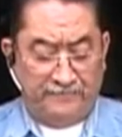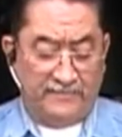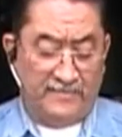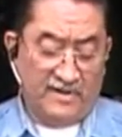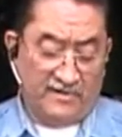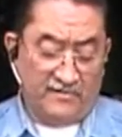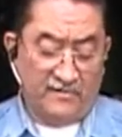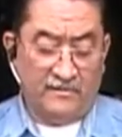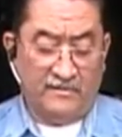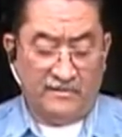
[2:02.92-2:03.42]

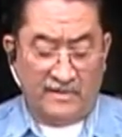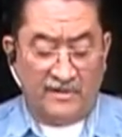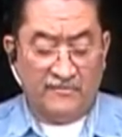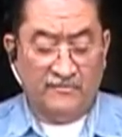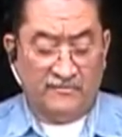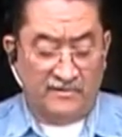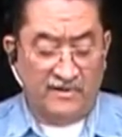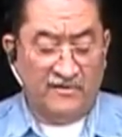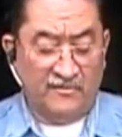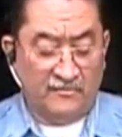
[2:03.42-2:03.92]
This
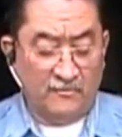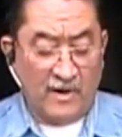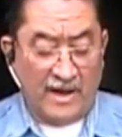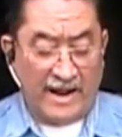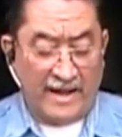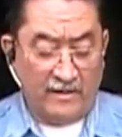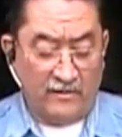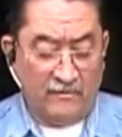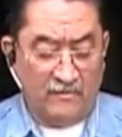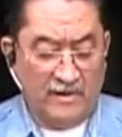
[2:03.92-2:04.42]
is what
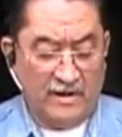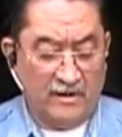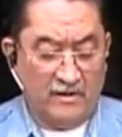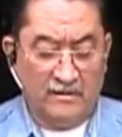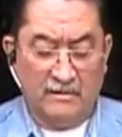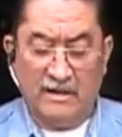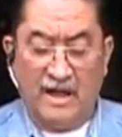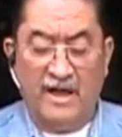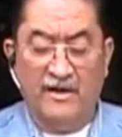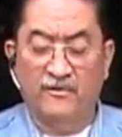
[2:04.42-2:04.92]
I do.
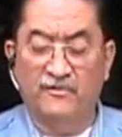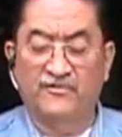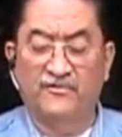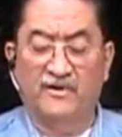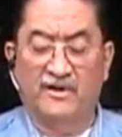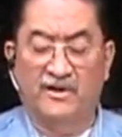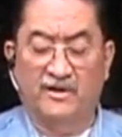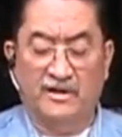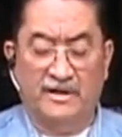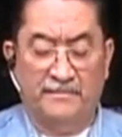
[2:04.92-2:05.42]
I
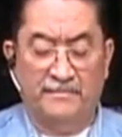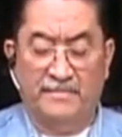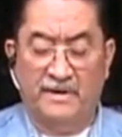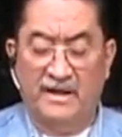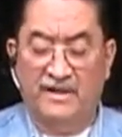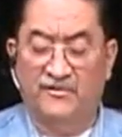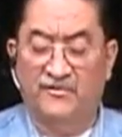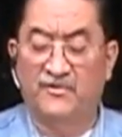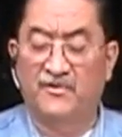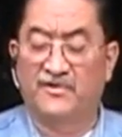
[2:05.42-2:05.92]
usually keep
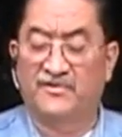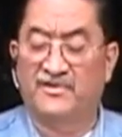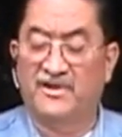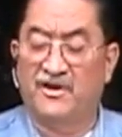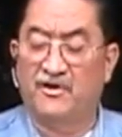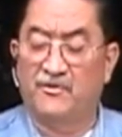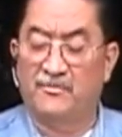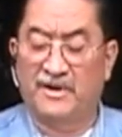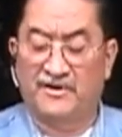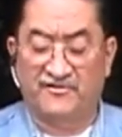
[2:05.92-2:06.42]
like 2 or
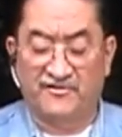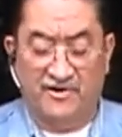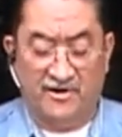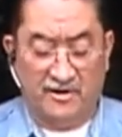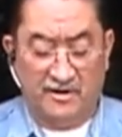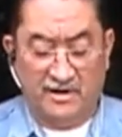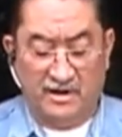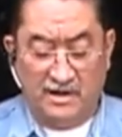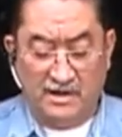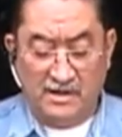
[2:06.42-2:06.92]
3 on my
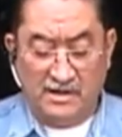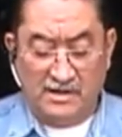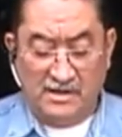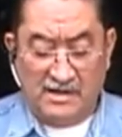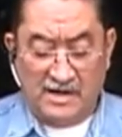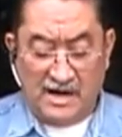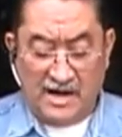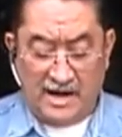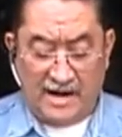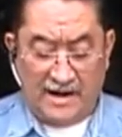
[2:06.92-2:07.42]
truck.
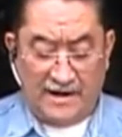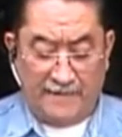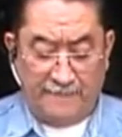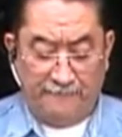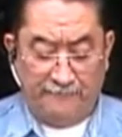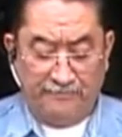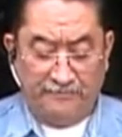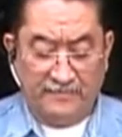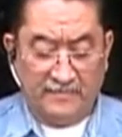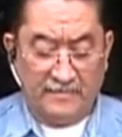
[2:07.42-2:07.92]
I
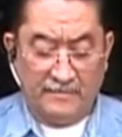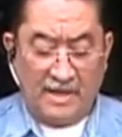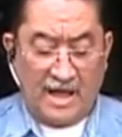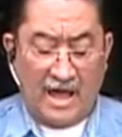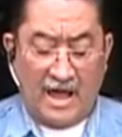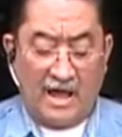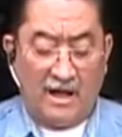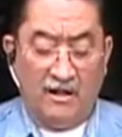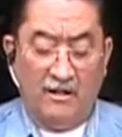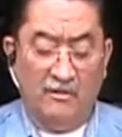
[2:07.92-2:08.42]

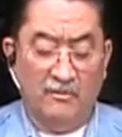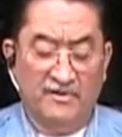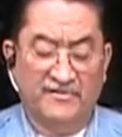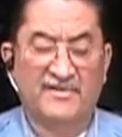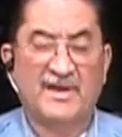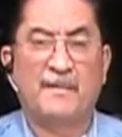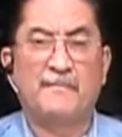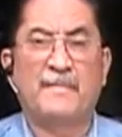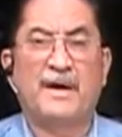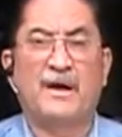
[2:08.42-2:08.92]
always
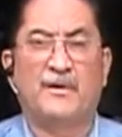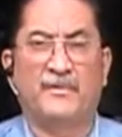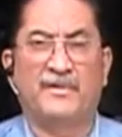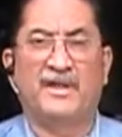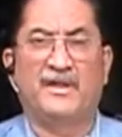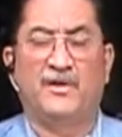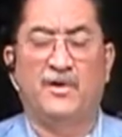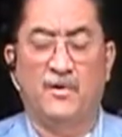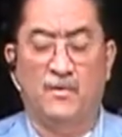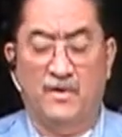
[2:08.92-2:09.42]
come back with
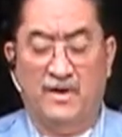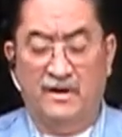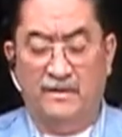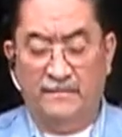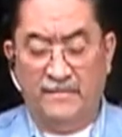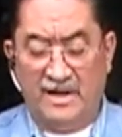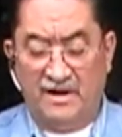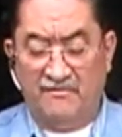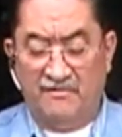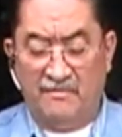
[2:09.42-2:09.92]
a new one
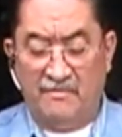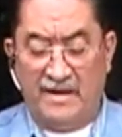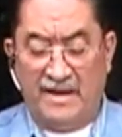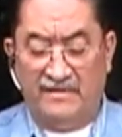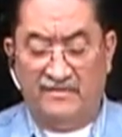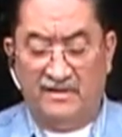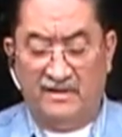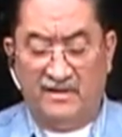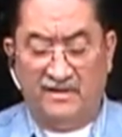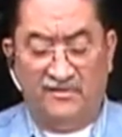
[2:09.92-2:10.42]
and
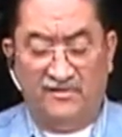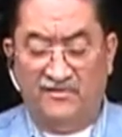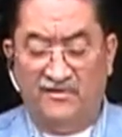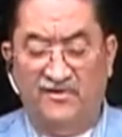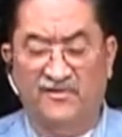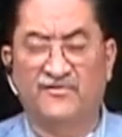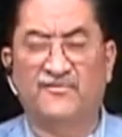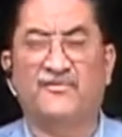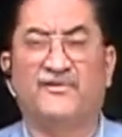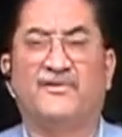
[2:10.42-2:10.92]
replace it. This is
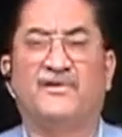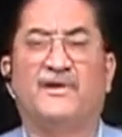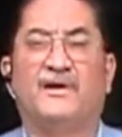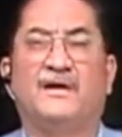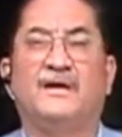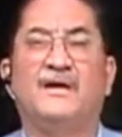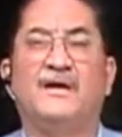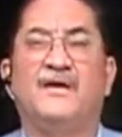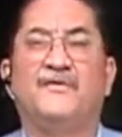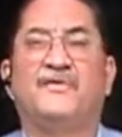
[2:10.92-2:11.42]
just
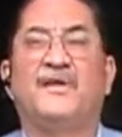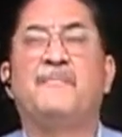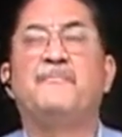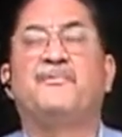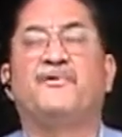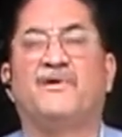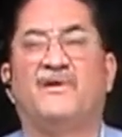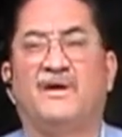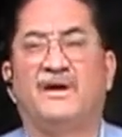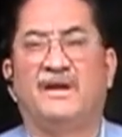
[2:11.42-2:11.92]
for
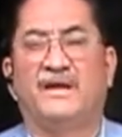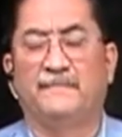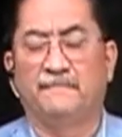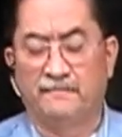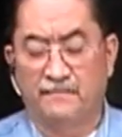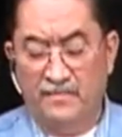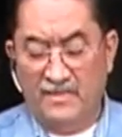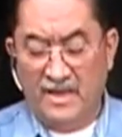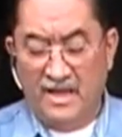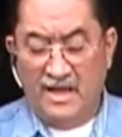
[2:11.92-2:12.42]
temporarily.
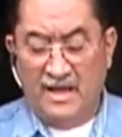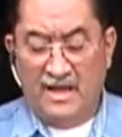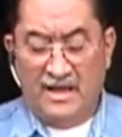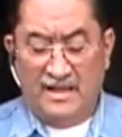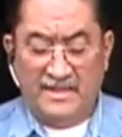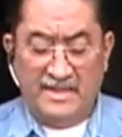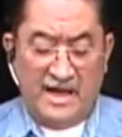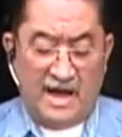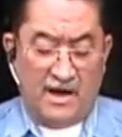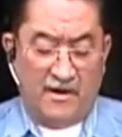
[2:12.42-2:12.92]

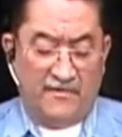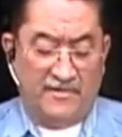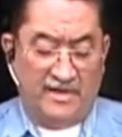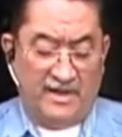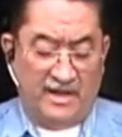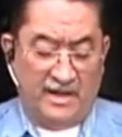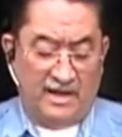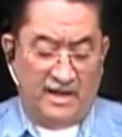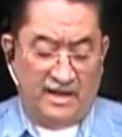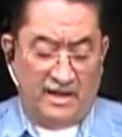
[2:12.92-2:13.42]
Now
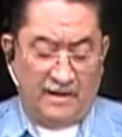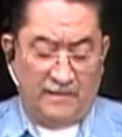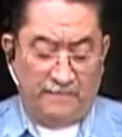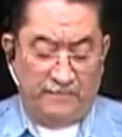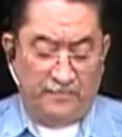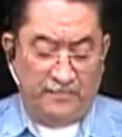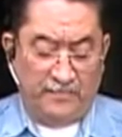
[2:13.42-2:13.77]
the